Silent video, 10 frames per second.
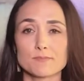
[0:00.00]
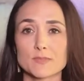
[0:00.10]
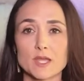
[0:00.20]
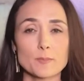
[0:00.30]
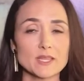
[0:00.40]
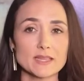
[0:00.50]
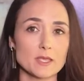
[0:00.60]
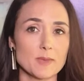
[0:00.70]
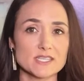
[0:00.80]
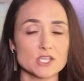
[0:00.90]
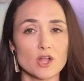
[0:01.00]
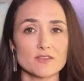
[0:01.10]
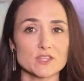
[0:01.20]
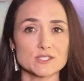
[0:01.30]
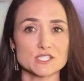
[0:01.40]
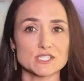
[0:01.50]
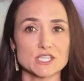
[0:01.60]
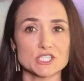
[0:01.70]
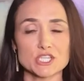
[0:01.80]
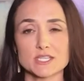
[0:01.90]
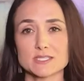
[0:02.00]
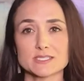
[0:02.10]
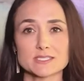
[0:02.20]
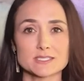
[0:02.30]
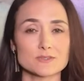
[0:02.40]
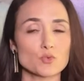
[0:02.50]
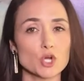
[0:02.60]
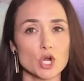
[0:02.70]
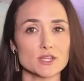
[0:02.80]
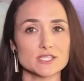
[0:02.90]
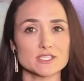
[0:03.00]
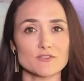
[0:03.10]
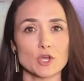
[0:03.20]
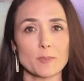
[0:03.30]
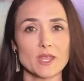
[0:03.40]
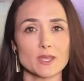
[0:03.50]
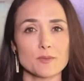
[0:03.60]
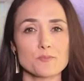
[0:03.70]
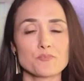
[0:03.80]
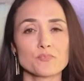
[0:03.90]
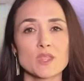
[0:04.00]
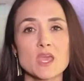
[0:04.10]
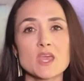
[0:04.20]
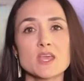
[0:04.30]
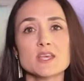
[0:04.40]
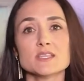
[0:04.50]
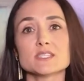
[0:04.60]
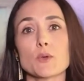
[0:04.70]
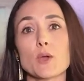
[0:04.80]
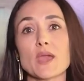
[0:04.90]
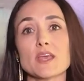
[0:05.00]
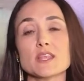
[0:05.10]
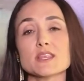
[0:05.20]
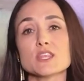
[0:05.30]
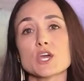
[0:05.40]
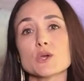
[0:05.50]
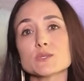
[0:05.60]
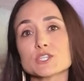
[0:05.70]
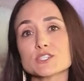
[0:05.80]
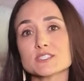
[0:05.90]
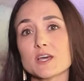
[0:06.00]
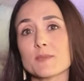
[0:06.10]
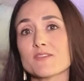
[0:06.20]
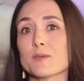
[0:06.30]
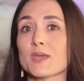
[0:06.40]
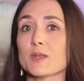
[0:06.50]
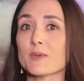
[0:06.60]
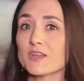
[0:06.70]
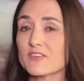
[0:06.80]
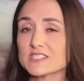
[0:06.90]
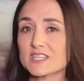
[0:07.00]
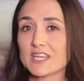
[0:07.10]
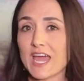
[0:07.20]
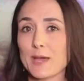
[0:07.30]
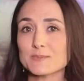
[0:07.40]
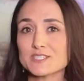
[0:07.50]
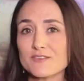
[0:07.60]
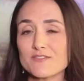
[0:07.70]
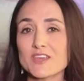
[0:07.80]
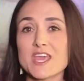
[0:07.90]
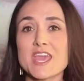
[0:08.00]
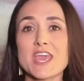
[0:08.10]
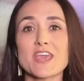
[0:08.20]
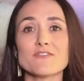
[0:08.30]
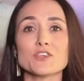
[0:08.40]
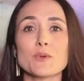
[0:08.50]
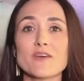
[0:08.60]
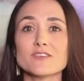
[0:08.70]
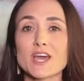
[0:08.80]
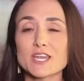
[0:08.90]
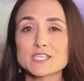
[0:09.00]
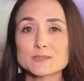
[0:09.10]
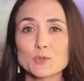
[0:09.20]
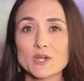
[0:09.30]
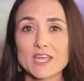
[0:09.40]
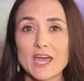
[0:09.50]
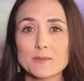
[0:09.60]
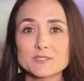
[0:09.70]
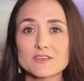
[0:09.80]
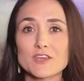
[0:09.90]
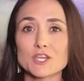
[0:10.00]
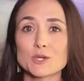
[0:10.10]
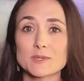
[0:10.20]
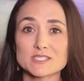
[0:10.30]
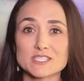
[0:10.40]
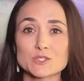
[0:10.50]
completely makes all of those decisions regardless of your opinion. So, okay, those are some of the main benefits of the captive. If you have not explored a captive and your business